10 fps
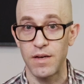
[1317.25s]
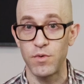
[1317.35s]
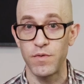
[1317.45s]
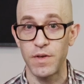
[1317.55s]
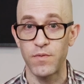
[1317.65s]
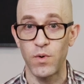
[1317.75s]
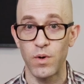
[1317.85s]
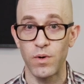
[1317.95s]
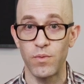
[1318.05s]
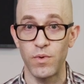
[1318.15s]
of moving
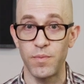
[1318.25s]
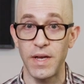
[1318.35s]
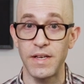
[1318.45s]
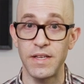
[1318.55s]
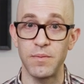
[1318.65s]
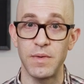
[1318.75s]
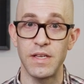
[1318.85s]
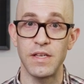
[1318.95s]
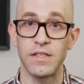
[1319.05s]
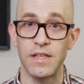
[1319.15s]
forward with painting
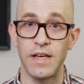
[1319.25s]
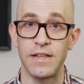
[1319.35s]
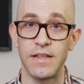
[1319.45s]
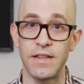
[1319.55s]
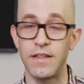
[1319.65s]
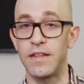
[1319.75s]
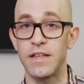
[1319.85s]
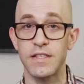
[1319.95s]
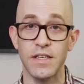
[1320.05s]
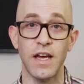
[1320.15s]
minis, that
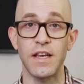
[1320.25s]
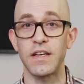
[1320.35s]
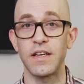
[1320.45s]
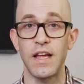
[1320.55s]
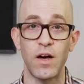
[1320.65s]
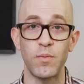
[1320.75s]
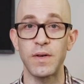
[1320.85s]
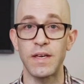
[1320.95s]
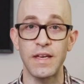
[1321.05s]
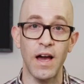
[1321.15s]
this kind of could
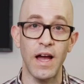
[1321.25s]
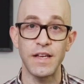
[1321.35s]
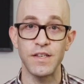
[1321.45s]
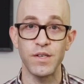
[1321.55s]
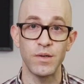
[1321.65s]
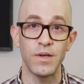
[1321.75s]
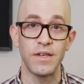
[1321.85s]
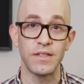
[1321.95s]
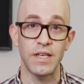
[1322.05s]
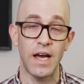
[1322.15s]
help guide you
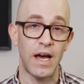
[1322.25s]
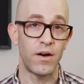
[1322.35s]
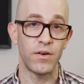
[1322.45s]
to how